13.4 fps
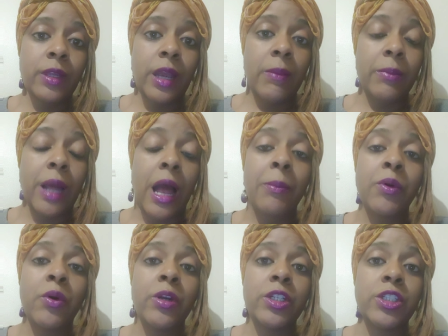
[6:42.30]

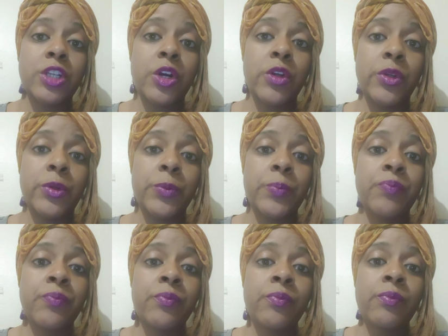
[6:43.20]
I'm going to show you.
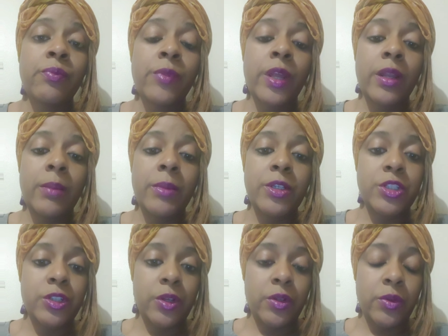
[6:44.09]
Let me
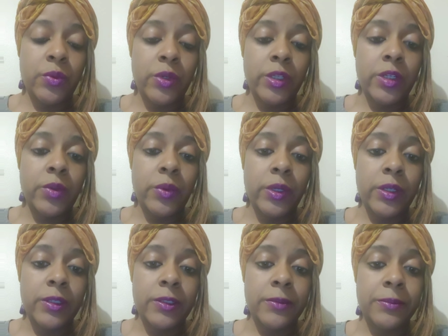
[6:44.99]
show you really
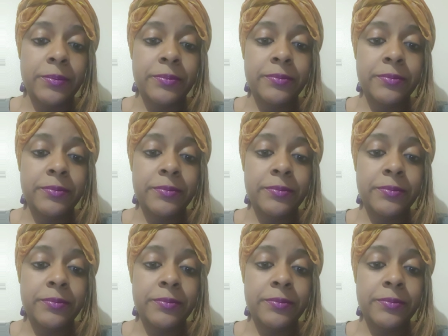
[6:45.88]
quickly.